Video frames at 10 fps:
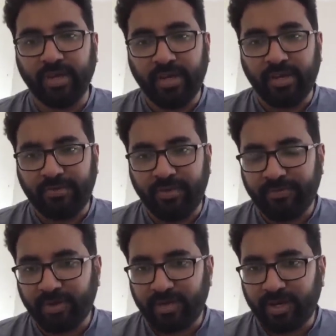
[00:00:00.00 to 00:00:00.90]
If you have
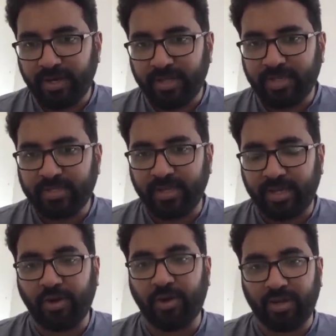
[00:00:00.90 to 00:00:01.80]
not done ethics
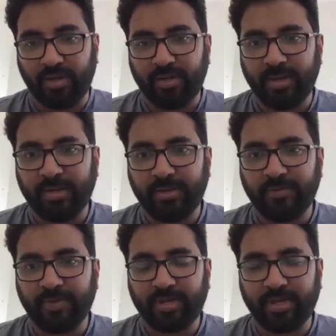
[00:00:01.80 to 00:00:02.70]
at all, right? You
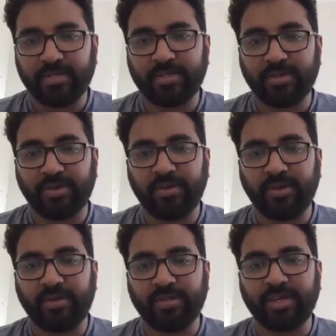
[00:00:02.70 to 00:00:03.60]
have not touched, you have
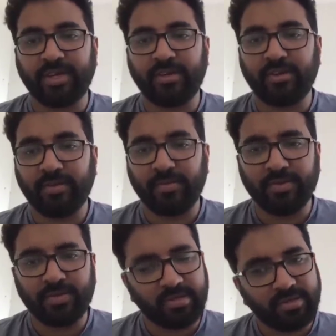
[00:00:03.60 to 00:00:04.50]
not decided on the
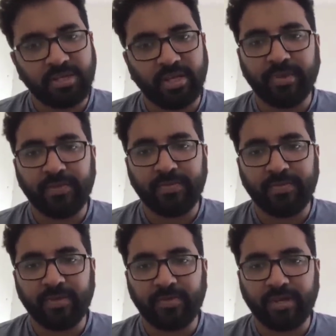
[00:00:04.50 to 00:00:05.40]
books. Now may
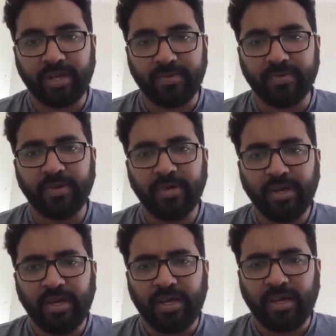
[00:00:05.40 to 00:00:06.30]
be a good time to
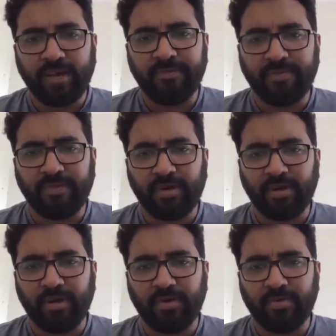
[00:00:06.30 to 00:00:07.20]
give
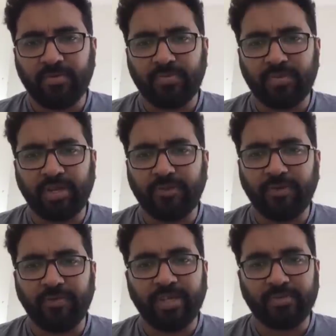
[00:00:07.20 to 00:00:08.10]
uh, three to
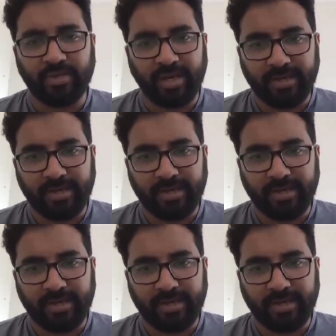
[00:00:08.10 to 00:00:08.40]
four weeks for that.